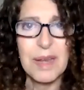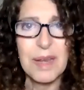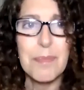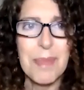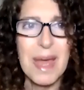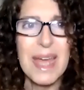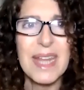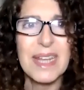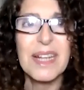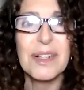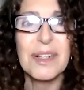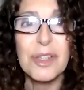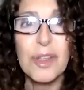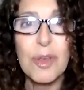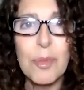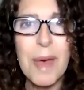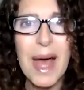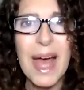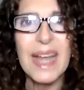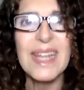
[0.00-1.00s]
in medical
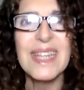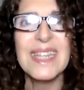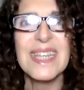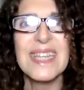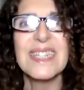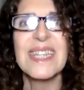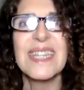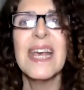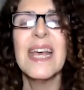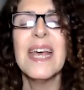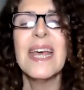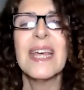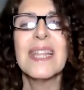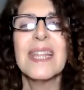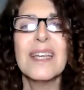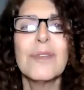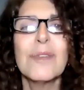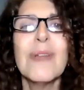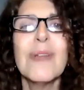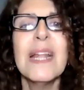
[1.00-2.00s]
humanities
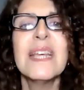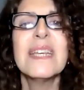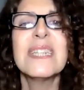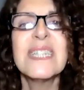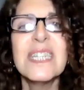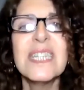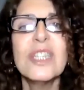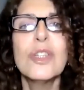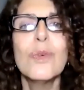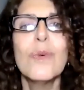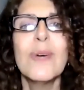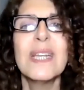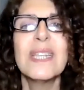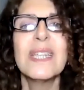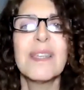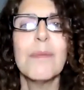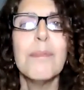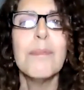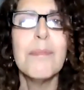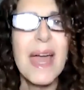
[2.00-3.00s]
that really
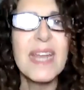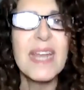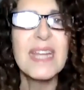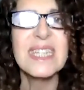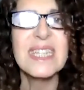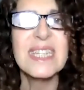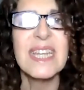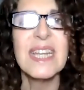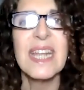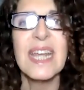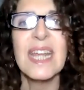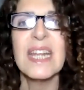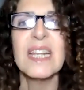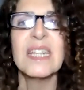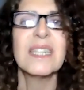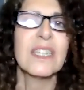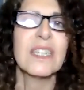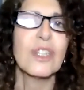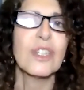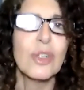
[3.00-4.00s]
situates medicine in
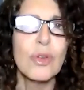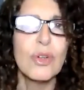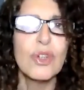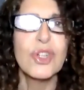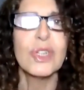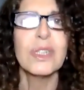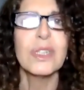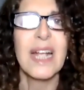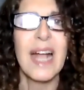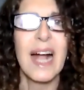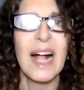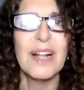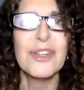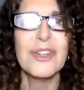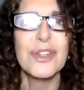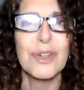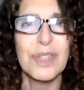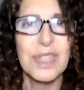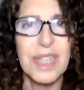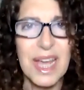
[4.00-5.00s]
its social,
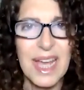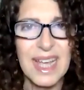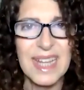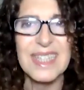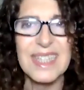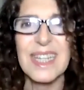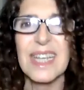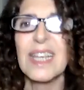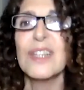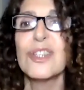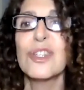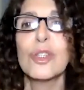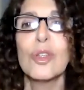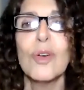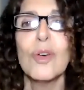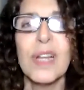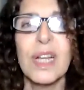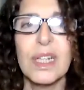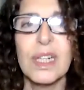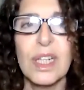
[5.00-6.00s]
cultural, and
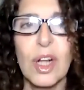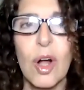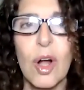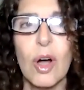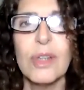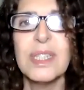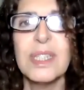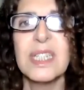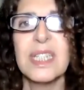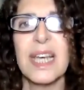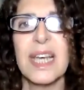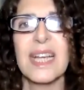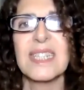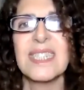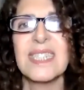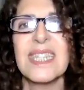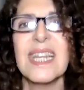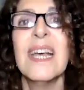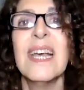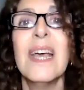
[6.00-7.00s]
historical
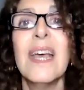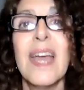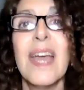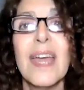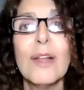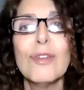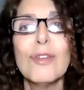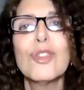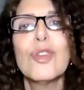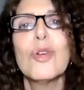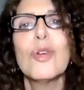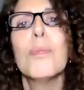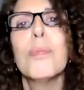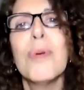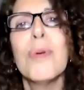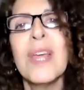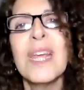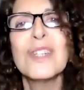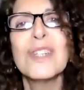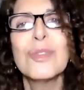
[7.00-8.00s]
context, and also
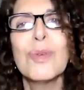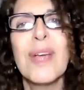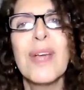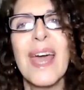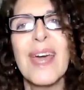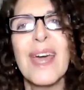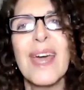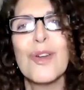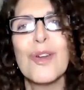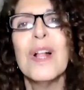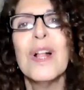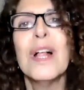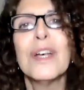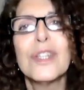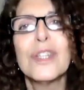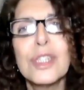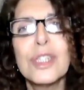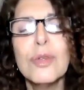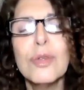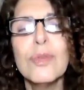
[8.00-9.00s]
brings together
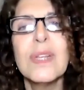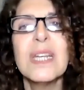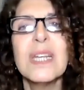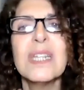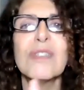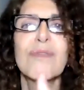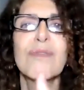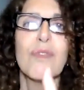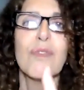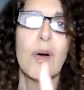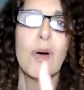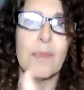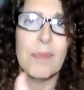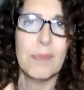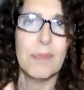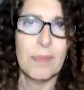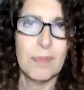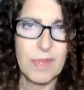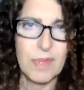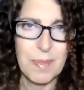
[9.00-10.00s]
students
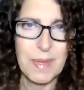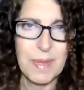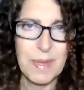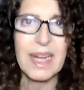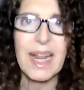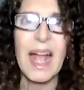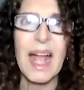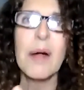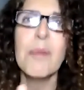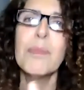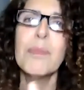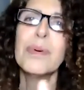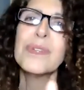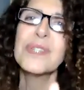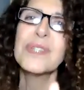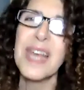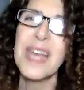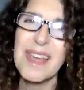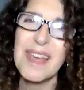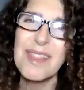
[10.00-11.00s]
from the main
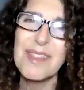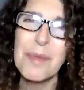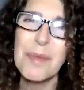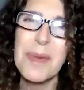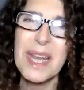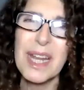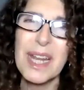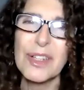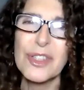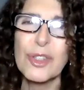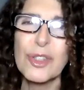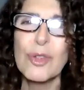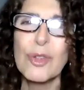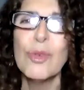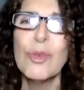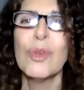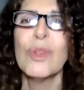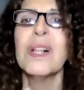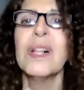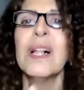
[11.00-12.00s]
campus and the medical
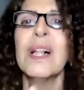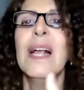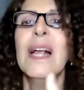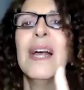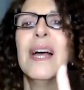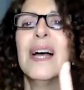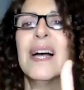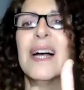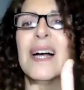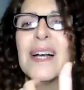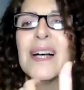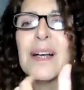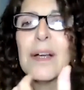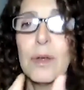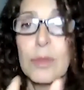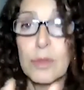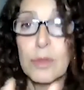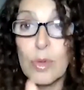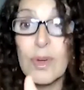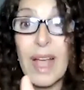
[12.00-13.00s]
school,
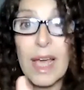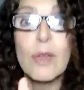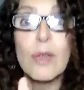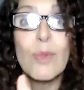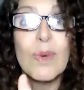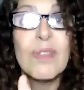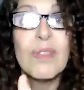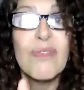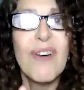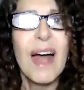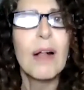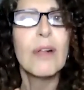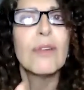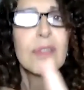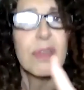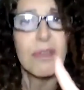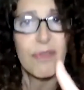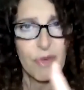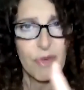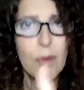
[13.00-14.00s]
together with
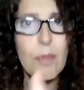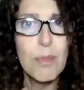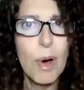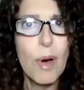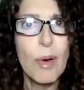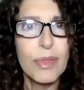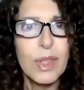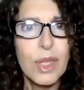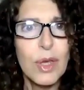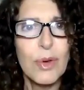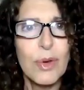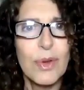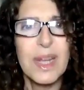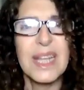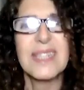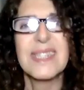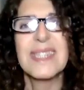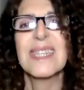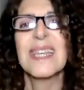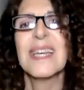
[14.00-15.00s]
faculty from both
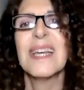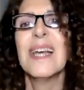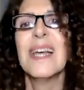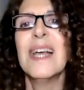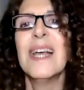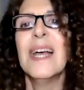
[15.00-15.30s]
units.